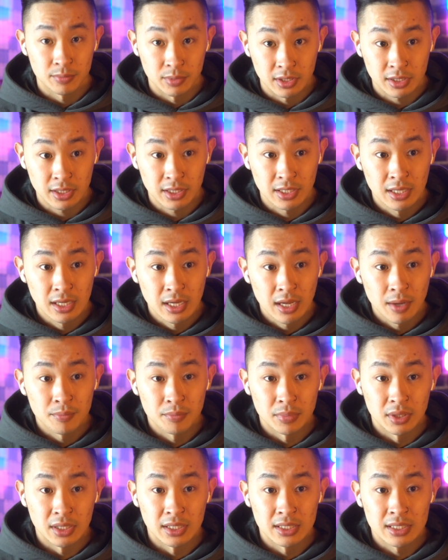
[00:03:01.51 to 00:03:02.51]
book,
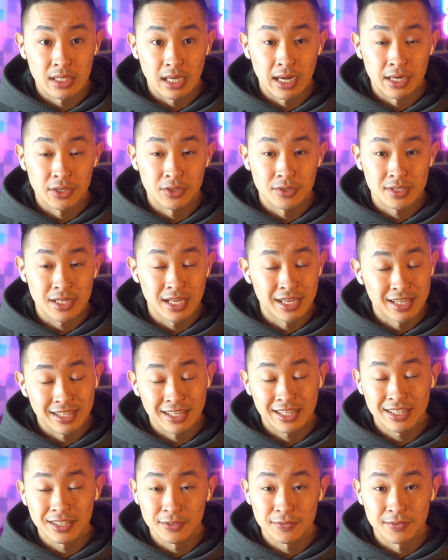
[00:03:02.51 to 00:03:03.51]
but I just
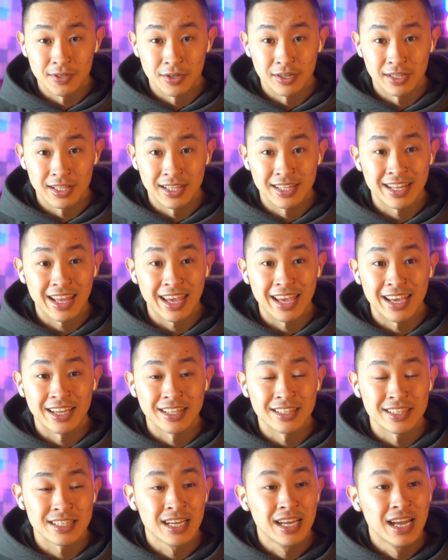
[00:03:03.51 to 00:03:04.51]
cliff noted it,
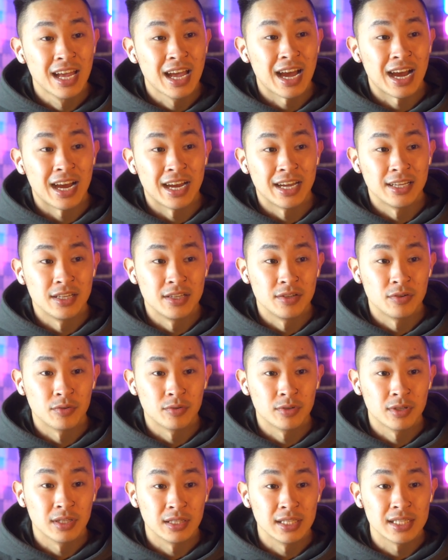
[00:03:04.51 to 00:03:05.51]
and I
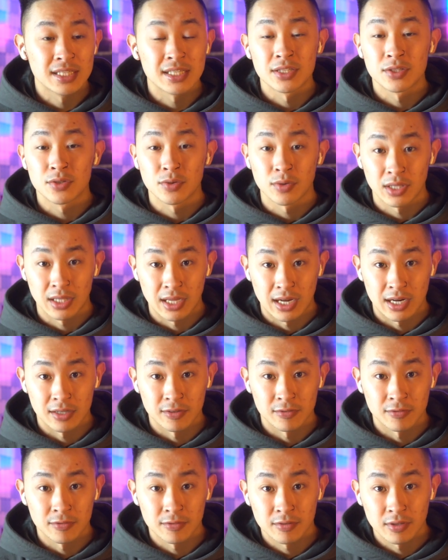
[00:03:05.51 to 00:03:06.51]
listened to a lot
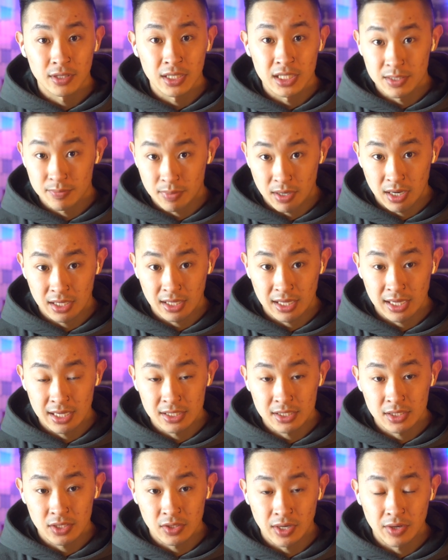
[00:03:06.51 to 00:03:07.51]
of his podcasts,
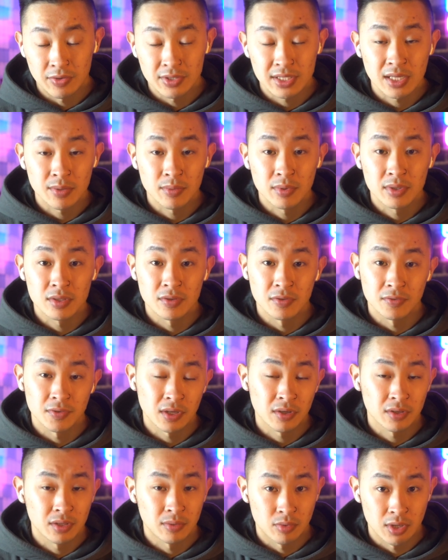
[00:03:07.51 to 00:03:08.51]
so I was able to
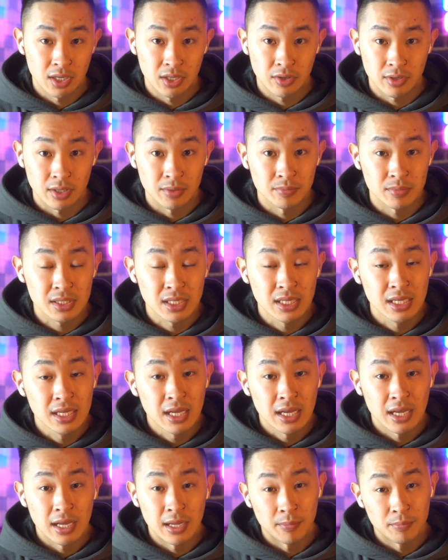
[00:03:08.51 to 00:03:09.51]
follow the breadcrumbs
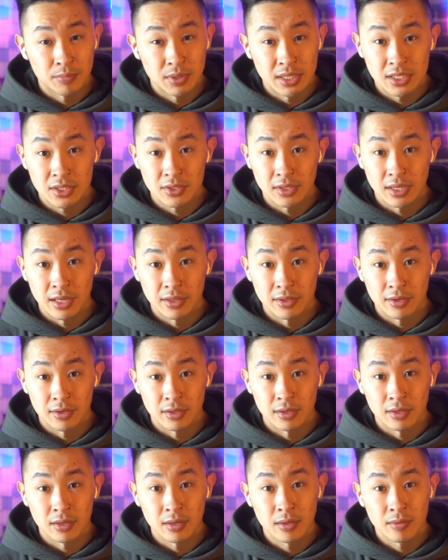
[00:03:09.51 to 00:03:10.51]
and piece
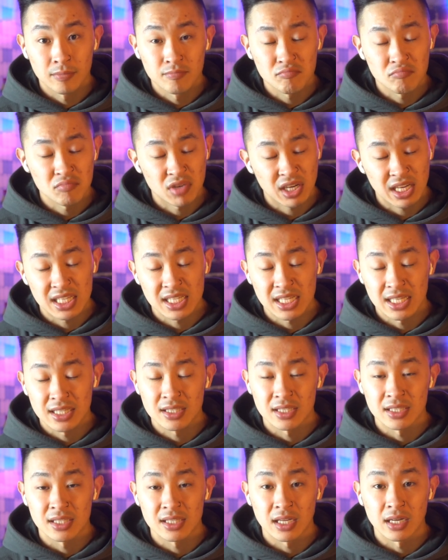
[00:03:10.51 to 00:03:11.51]
together a
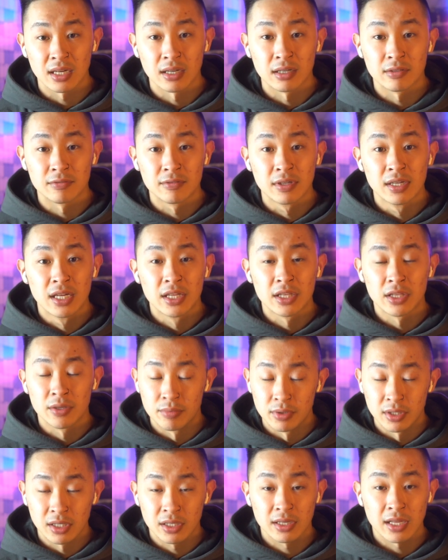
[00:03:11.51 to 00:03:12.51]
consensus of the
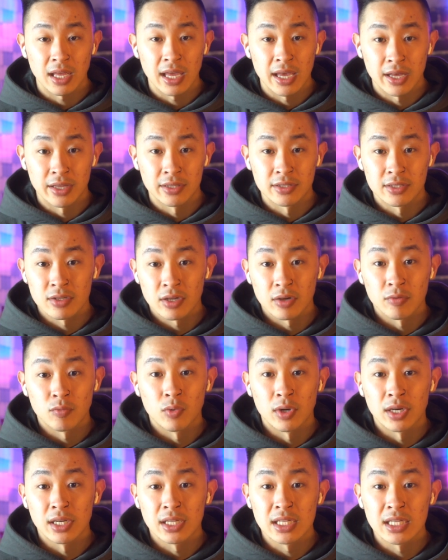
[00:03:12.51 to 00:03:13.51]
book and of
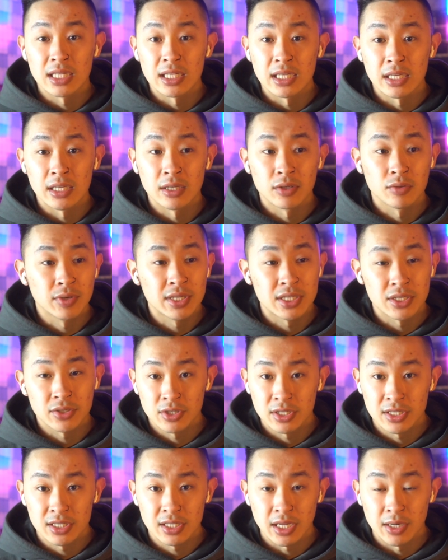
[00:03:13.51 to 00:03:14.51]
what he
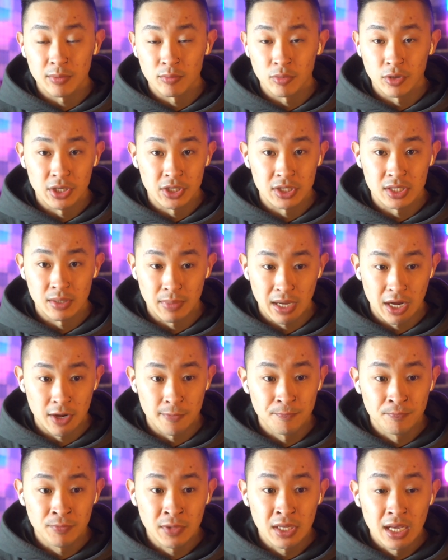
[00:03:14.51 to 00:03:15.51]
researches and preaches about.
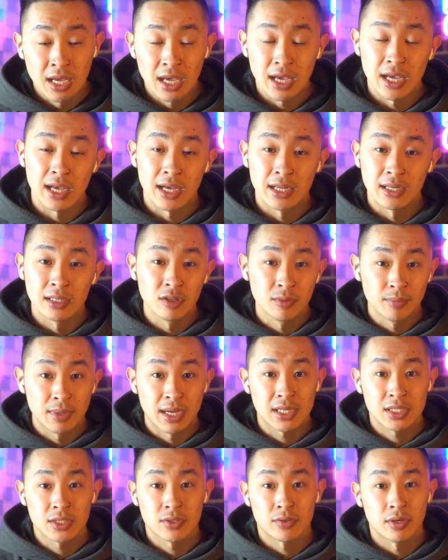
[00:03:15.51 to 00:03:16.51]
And a little
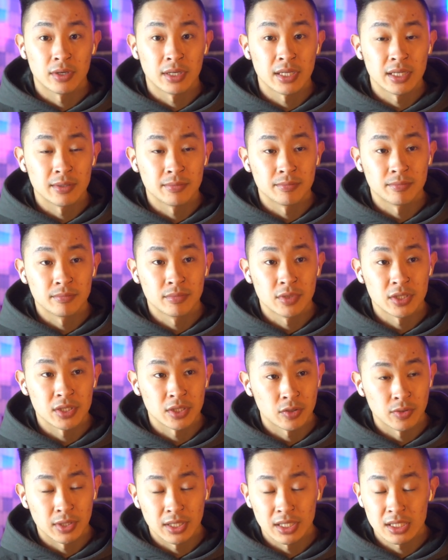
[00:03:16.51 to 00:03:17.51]
backstory on him, just a
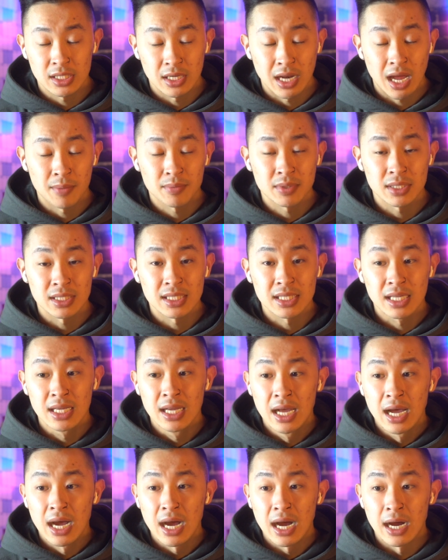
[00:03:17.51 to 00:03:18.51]
quick synopsis,
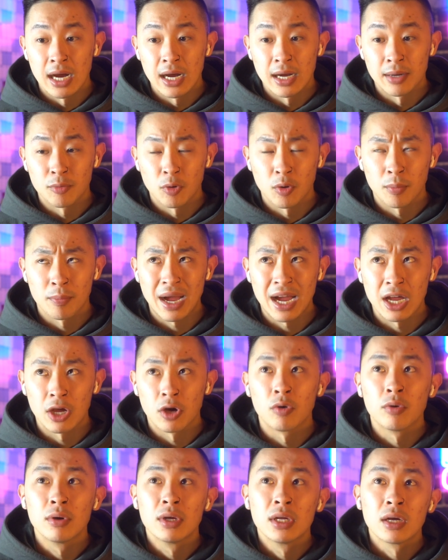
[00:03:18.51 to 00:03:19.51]
or
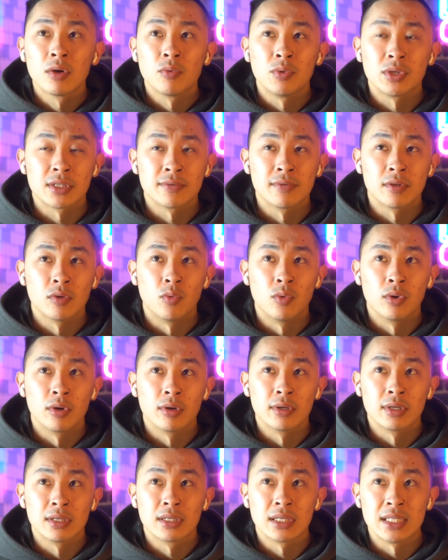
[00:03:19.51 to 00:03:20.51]
bio, whichever the
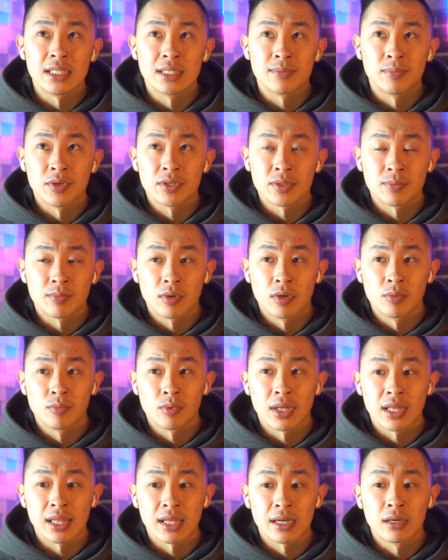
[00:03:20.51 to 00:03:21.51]
word is most
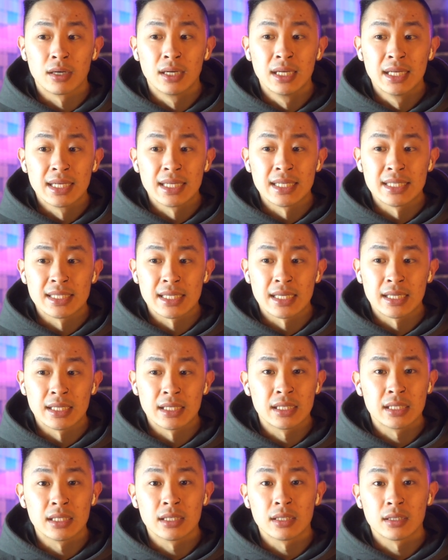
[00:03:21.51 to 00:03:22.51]
appropriate there, is that
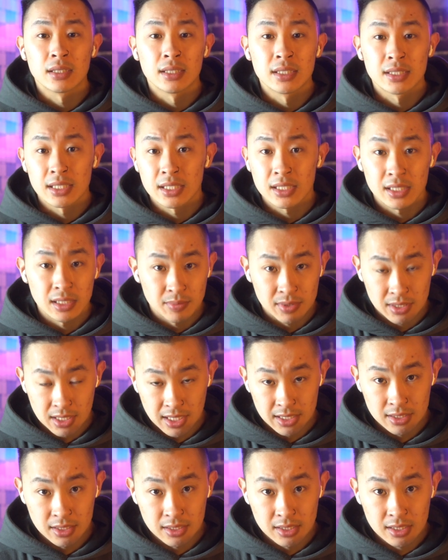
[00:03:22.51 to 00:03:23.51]
he is a sleep
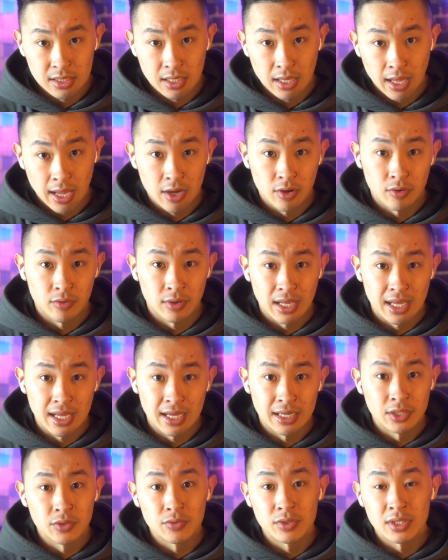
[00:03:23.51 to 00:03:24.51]
scientist out
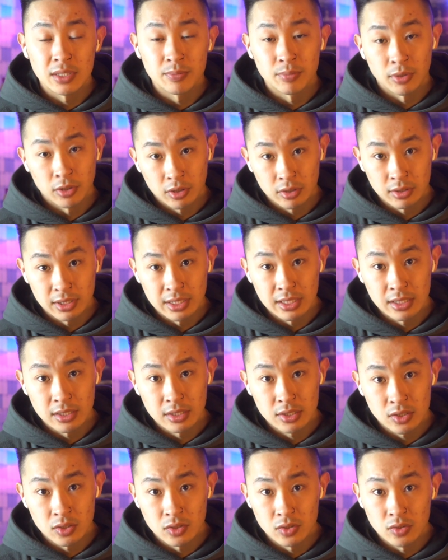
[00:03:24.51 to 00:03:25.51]
at UC Berkeley.
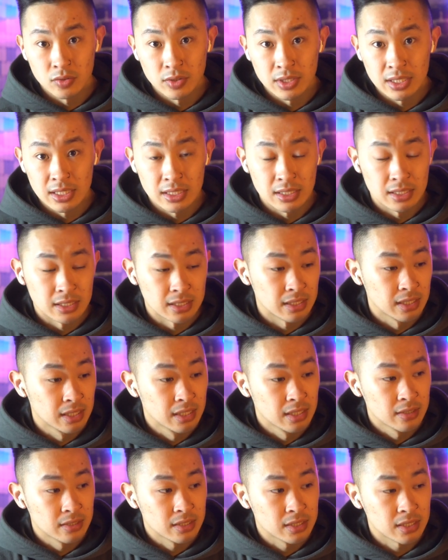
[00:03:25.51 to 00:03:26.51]
So he
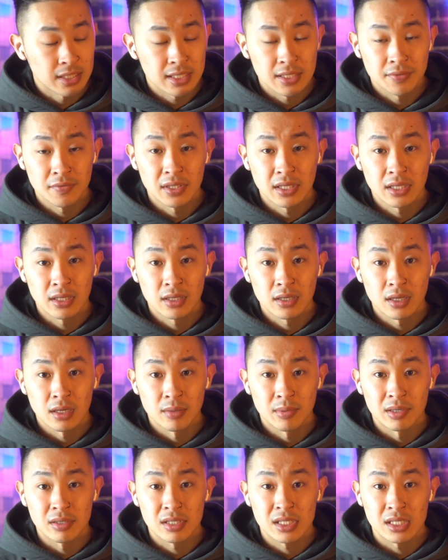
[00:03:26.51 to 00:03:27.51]
studies everything
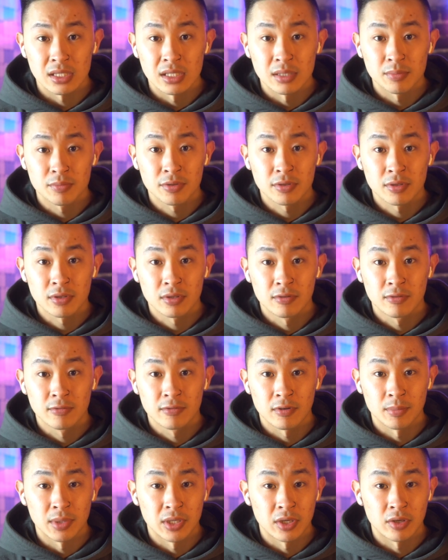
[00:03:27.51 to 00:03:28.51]
about sleep
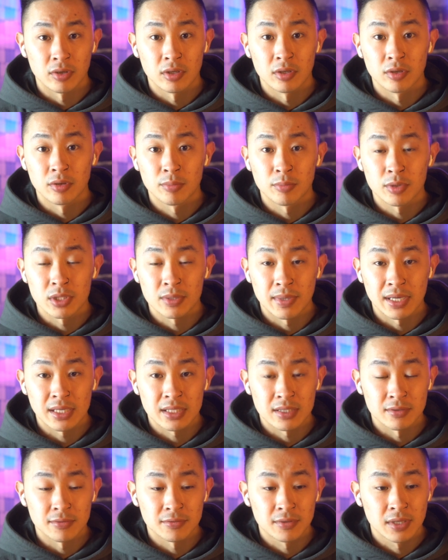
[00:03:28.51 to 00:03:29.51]
from a neuro
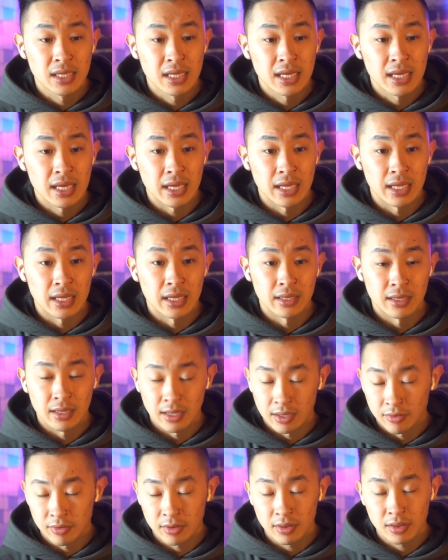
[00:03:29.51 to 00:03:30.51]
perspective and
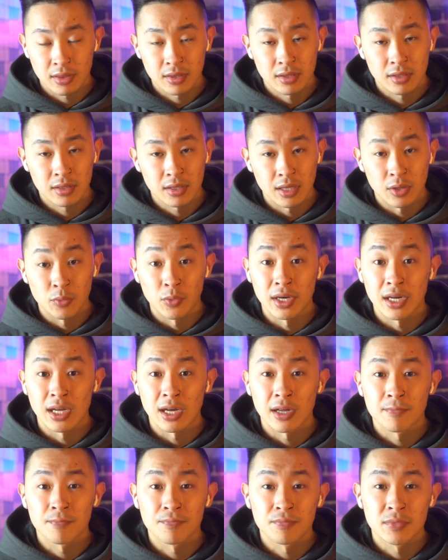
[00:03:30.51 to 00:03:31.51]
health and
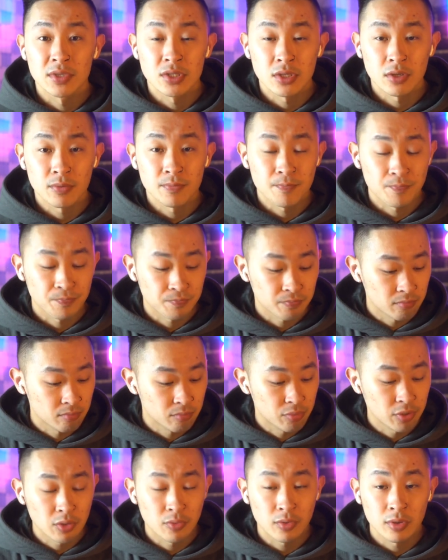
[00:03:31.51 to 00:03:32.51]
whatnot. So
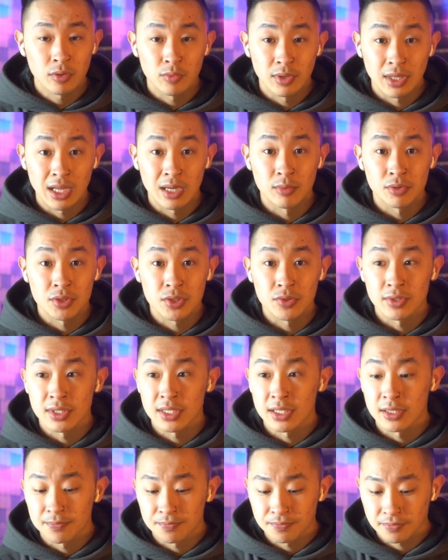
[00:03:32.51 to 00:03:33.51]
pretty reliable source
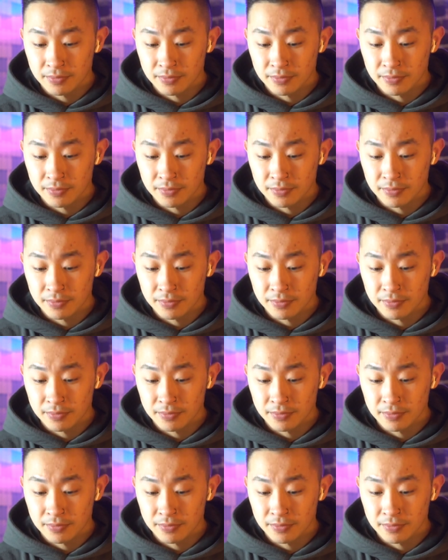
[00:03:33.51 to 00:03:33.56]
there.